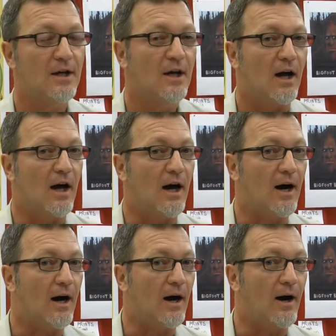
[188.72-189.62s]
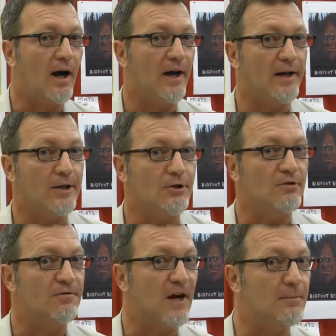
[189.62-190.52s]
Uh, I, you
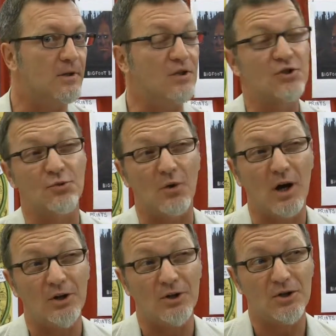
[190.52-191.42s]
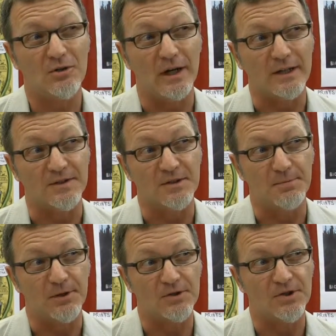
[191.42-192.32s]
can find me in Toronto at
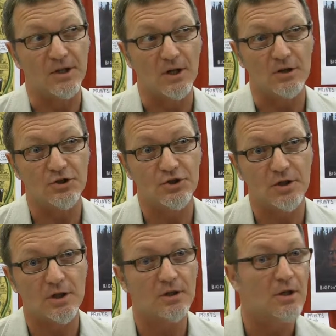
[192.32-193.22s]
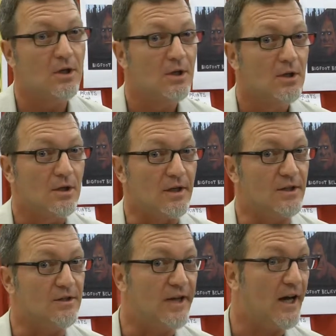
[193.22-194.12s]
Conspiracy Culture,
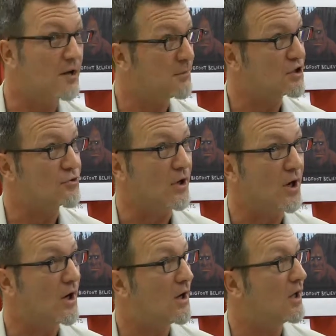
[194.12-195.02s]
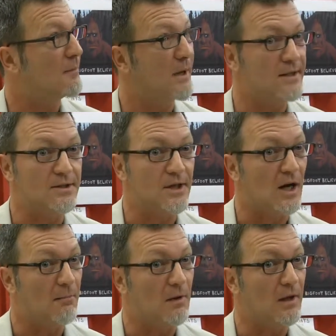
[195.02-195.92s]
in town Montreal. I'm at
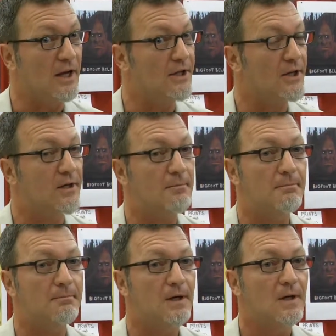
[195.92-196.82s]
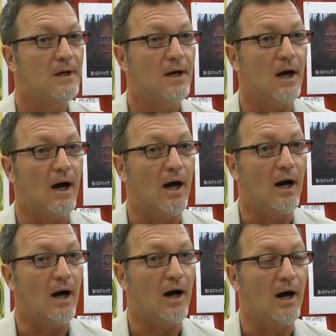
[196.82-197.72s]
uh, Millennium.
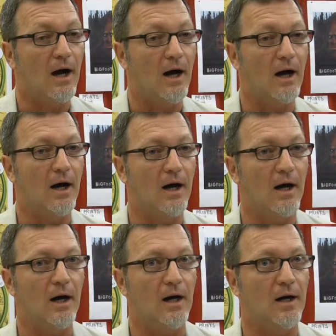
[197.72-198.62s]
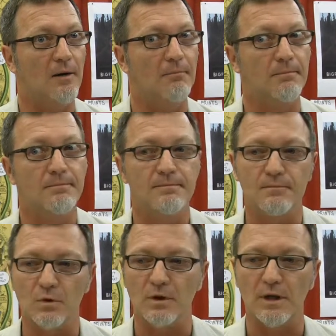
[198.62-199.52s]
Uh,
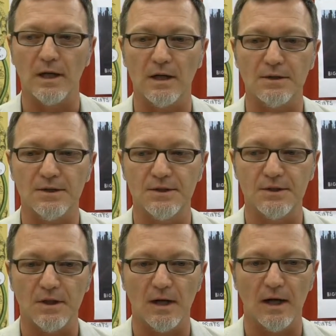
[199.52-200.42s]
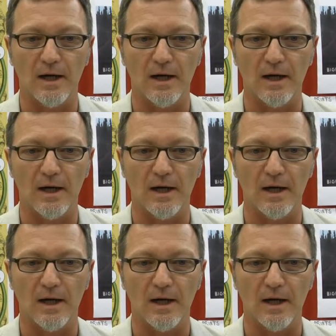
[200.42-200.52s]
where else?